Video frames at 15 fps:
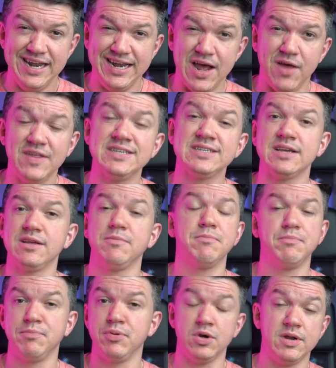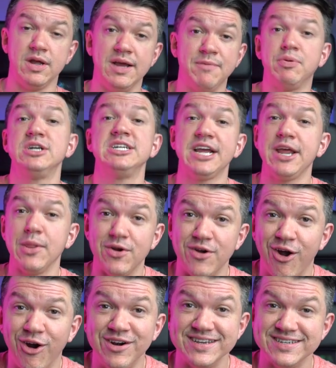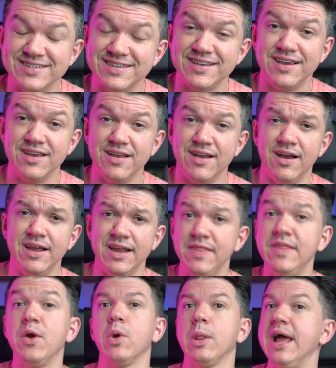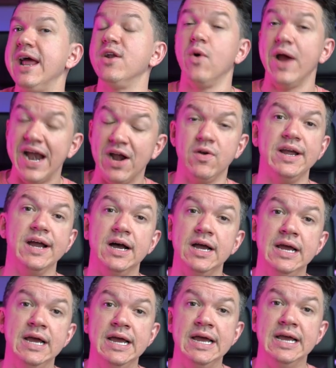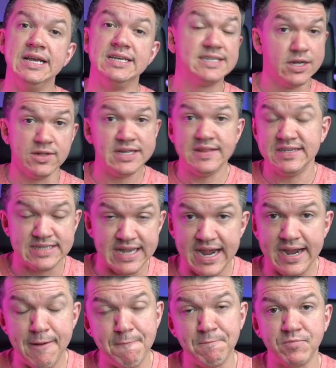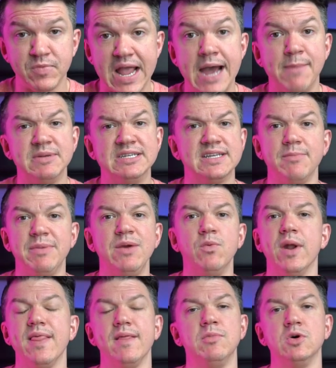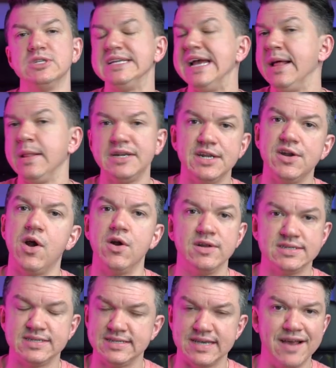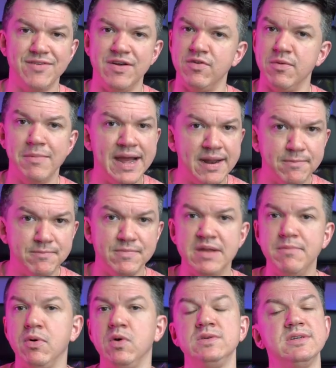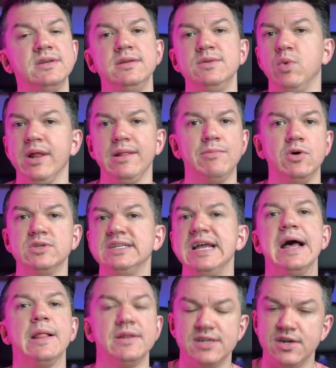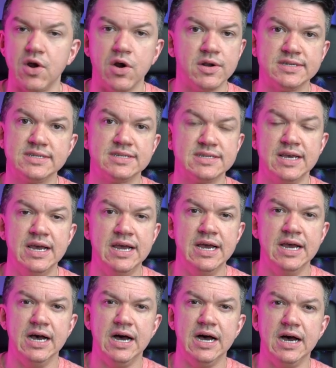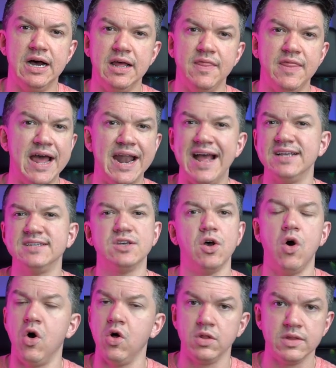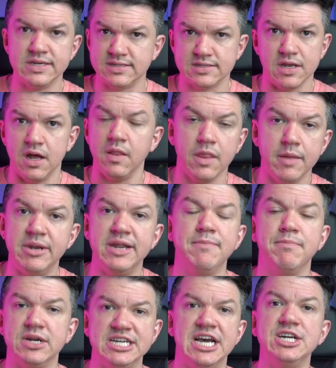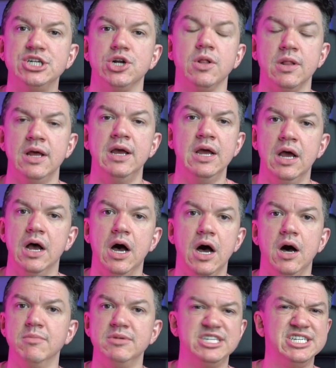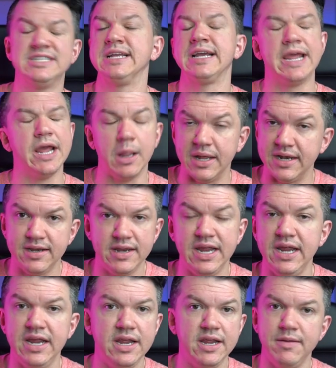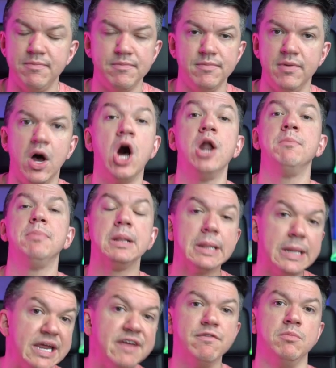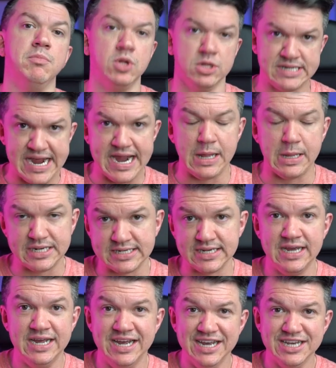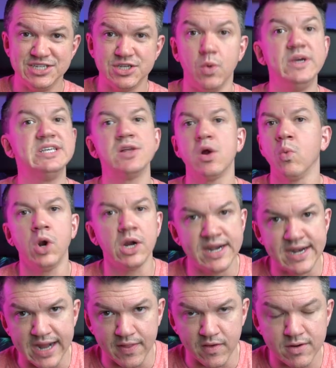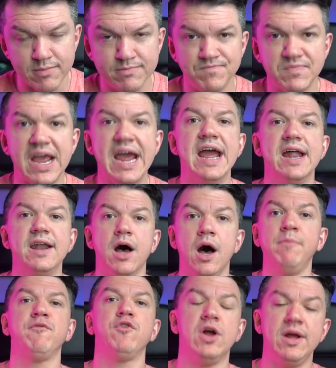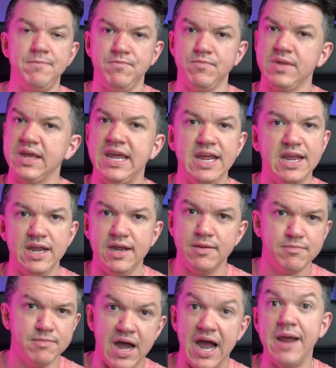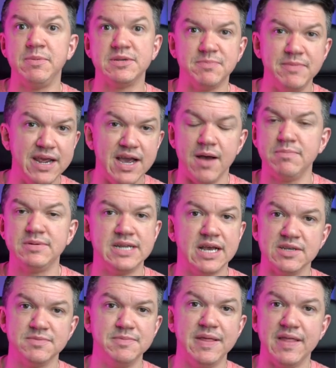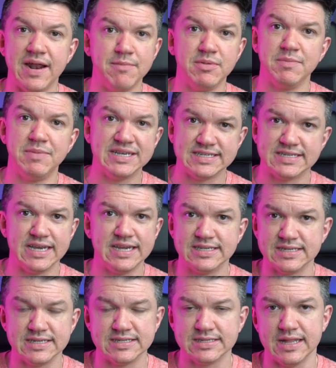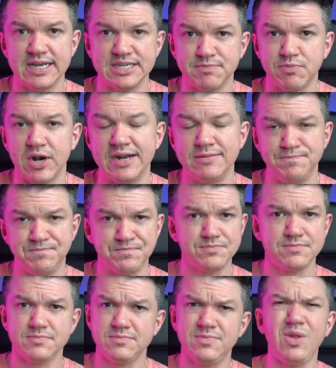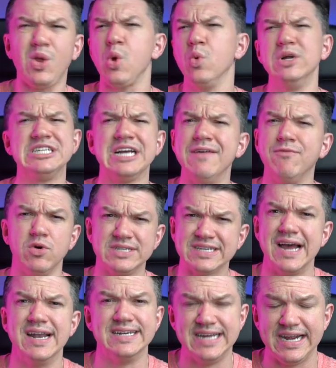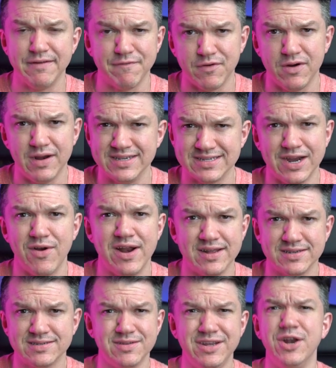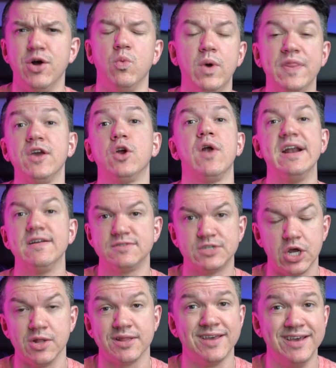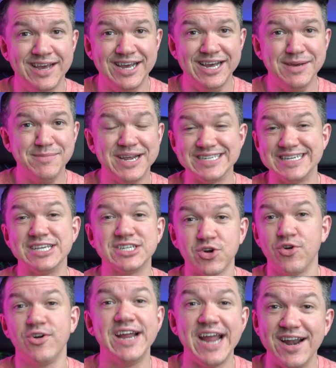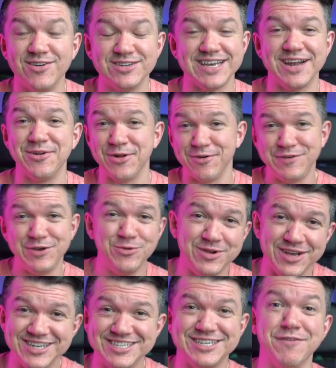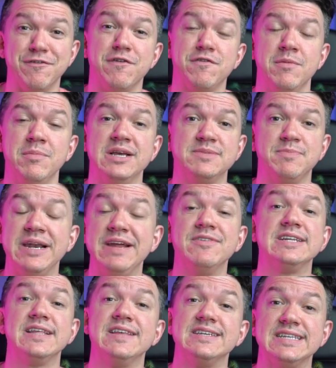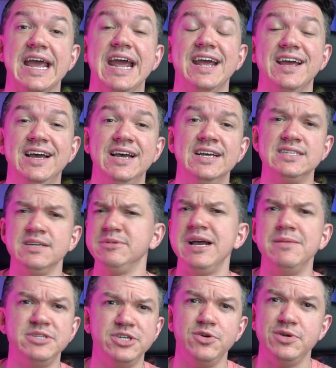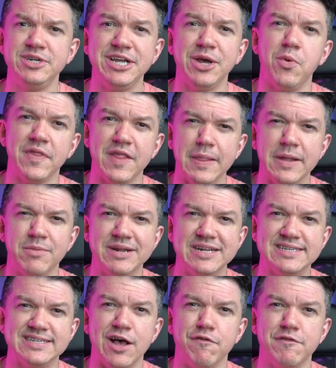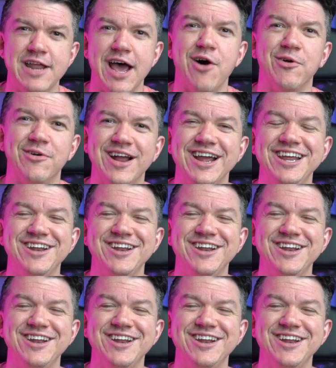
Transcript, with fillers: Now this per, uh, particular artist uh, in the Orlando area, still to this day, happens to be one of the most talented artists I've ever met in person, one of the most talented artists uh, that has all this unlimited potential um, just to kill it. He unbelievable talent. So we start working together, and up front he hypes me up, tells me that I'm the best thing since sliced bread, which I've always kind of taken for as a grain of, you know, with a grain of salt, because as creators, I don't know if you suffer from this, but even to this day, sometimes you deal with a little bit of self-doubt, right?